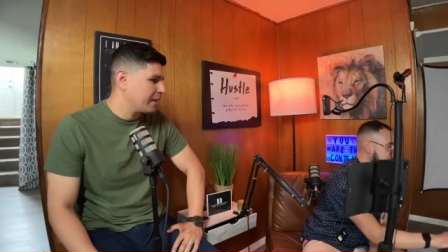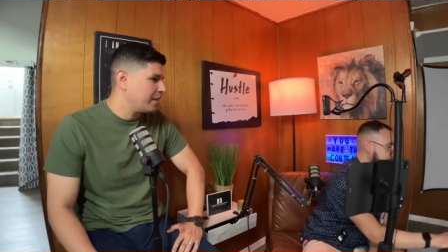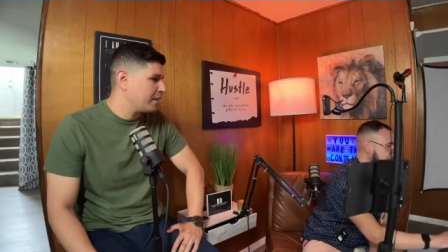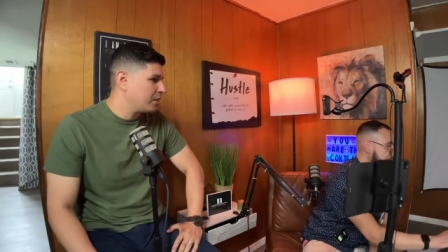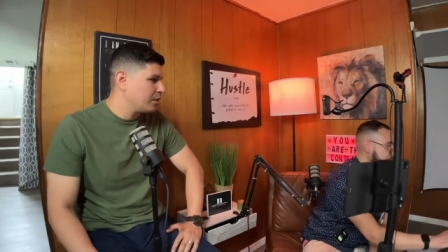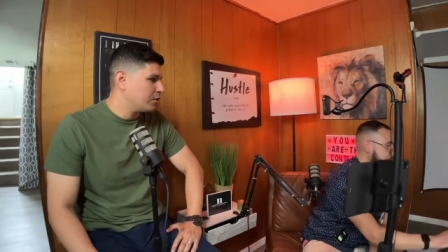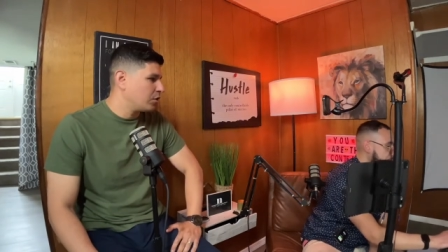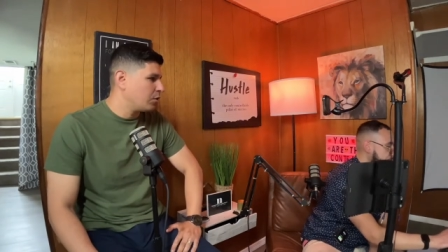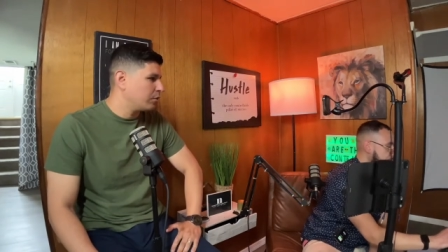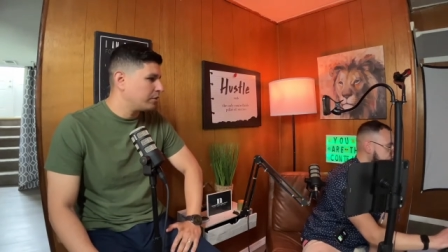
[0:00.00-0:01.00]
Exactly. So
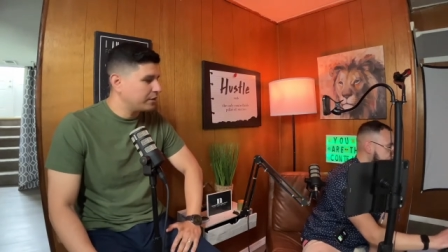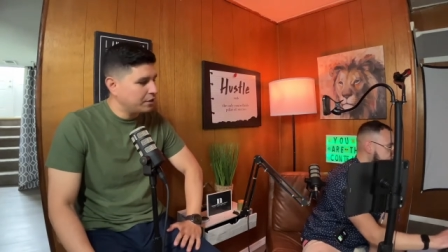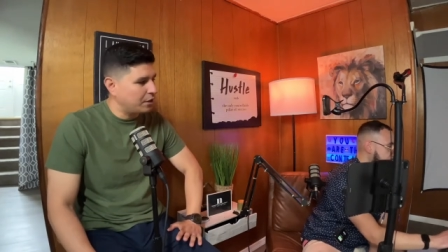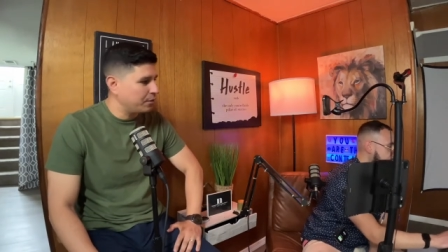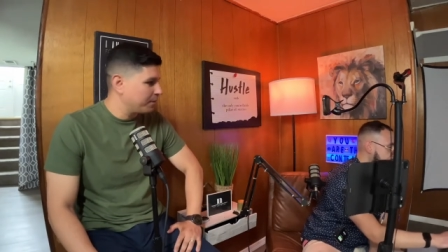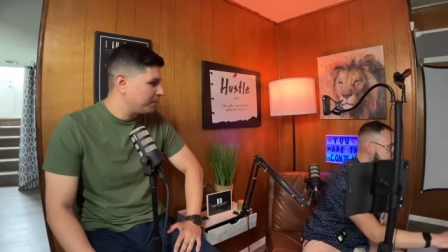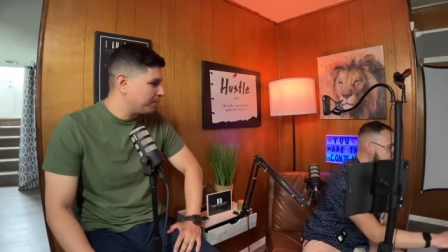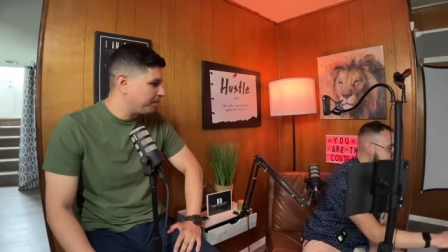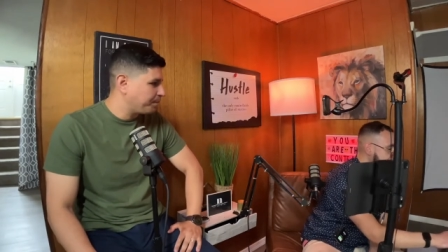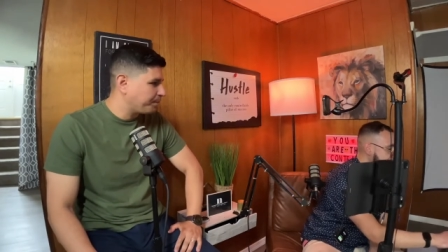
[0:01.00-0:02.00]
you know,
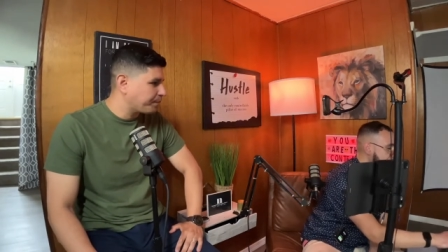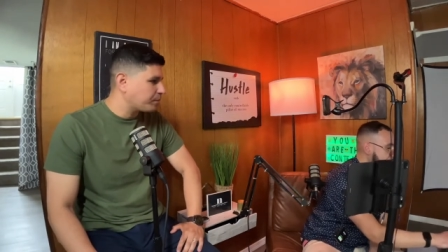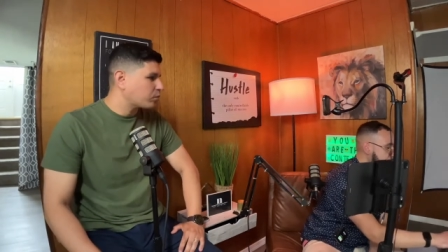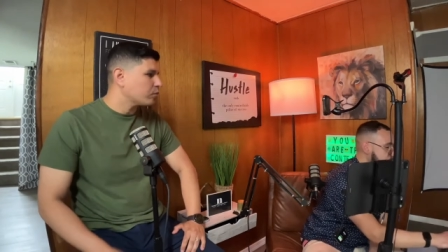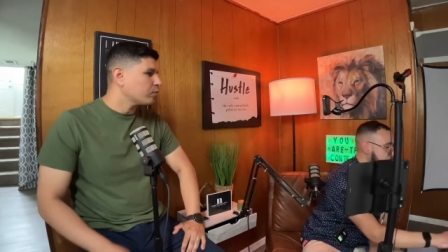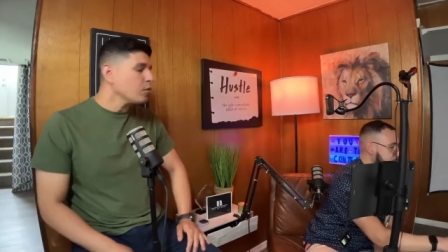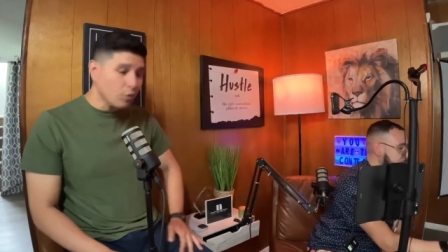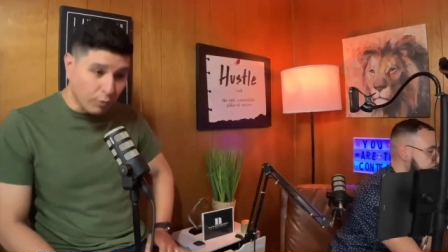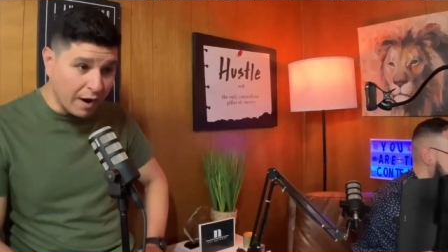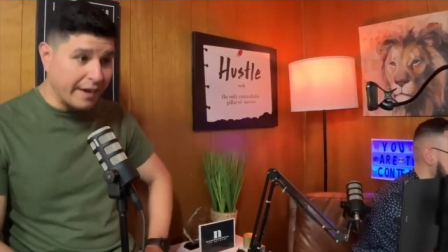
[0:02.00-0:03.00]
providing value. You know
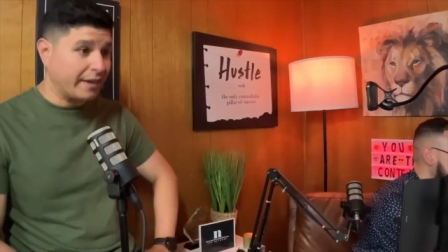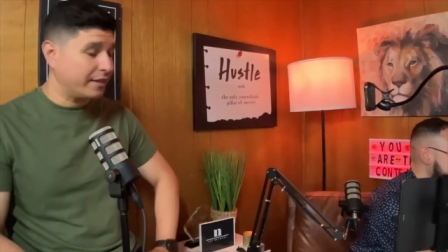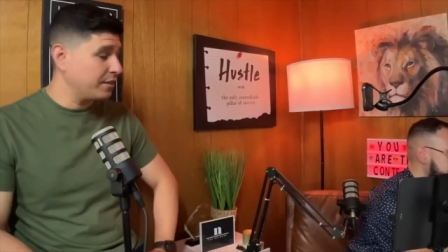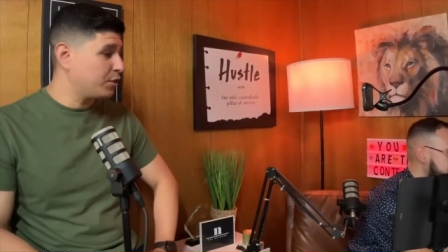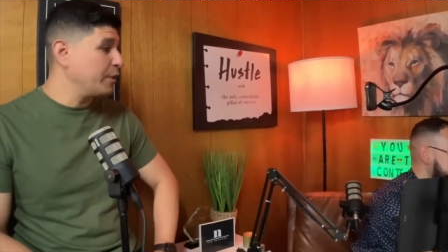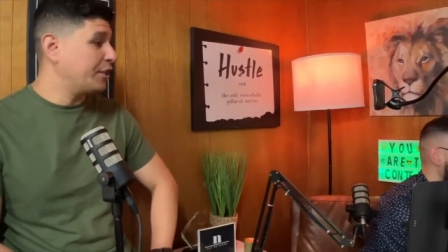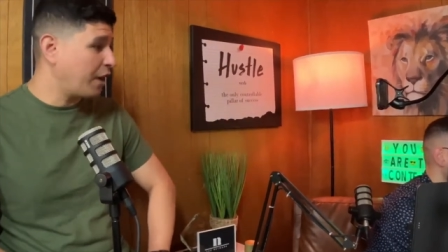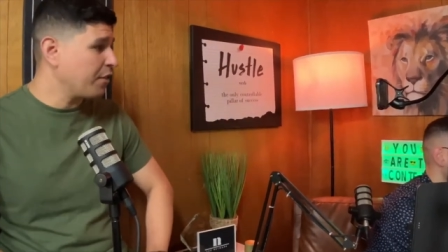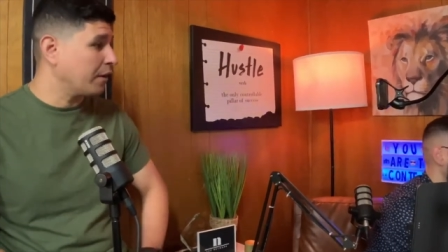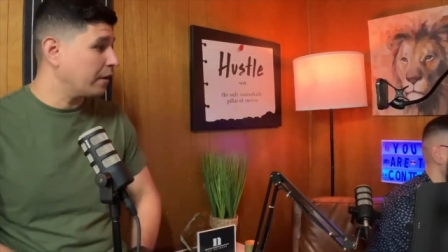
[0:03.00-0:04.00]
right to each
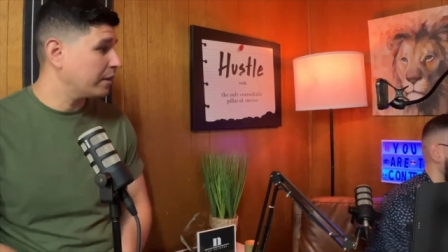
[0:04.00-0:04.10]
other.